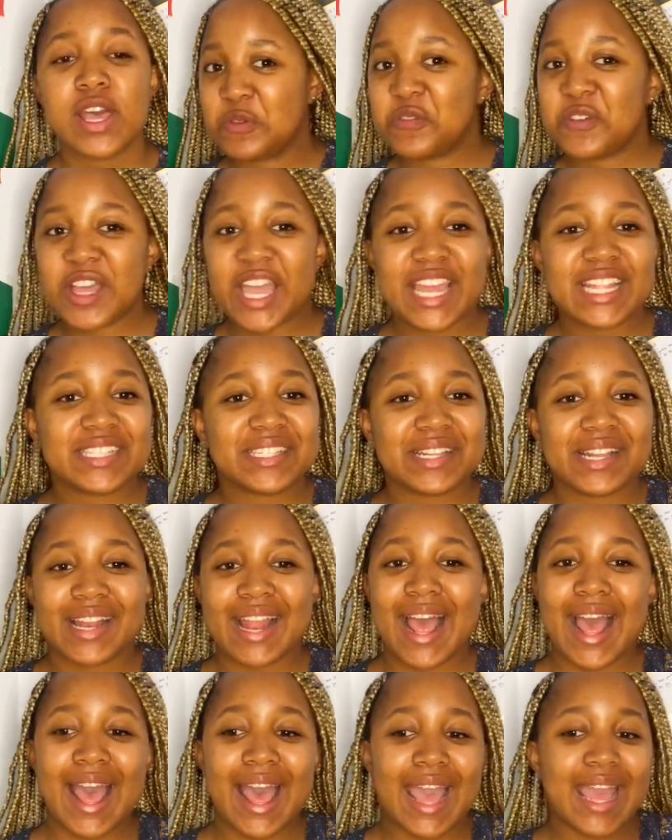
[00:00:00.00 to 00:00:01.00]
don't forget to
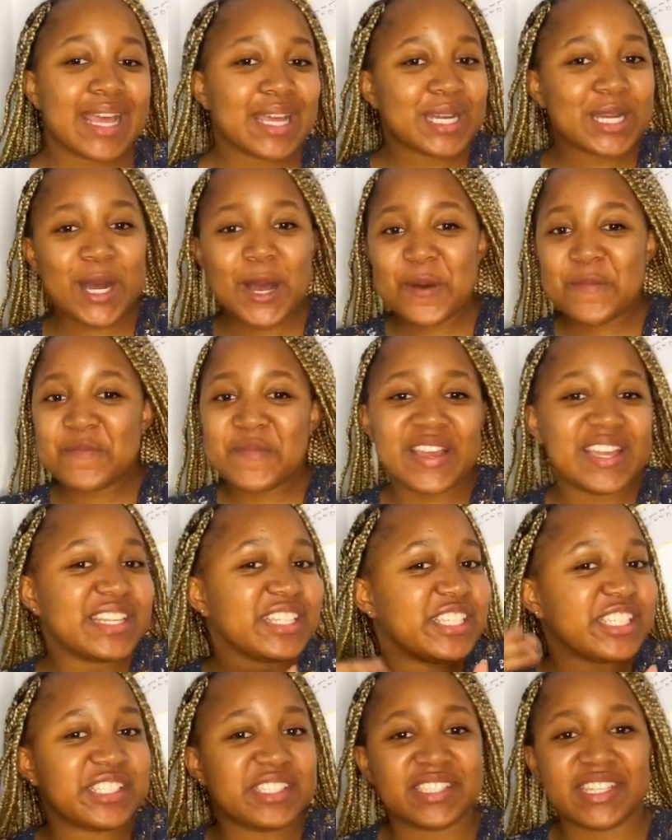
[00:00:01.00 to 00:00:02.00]
like
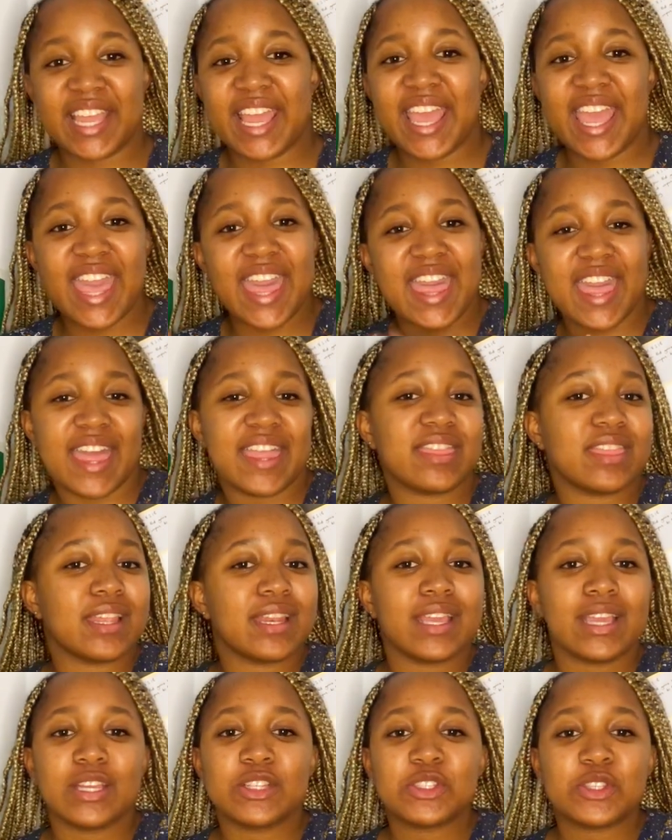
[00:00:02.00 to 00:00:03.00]
comment share the
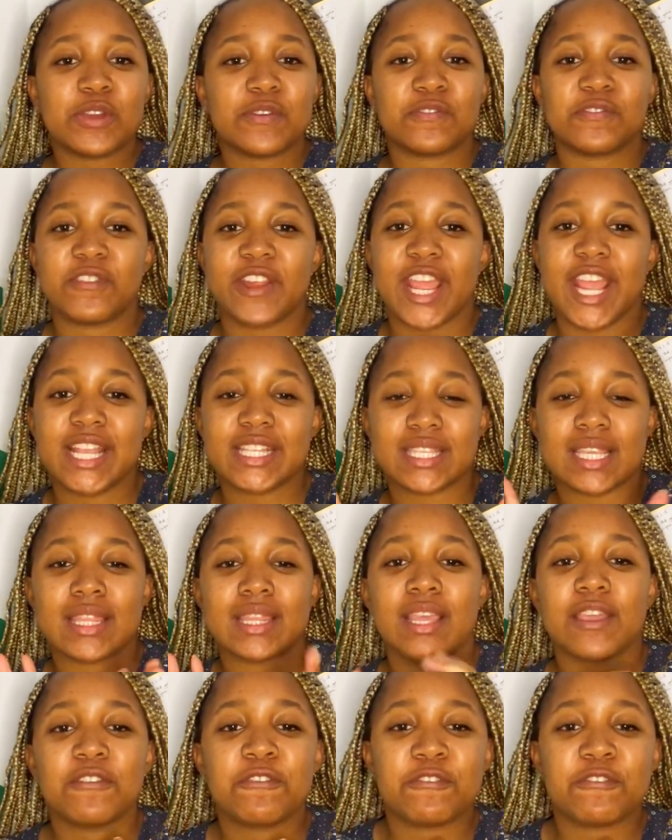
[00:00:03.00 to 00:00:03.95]
link to your friends and their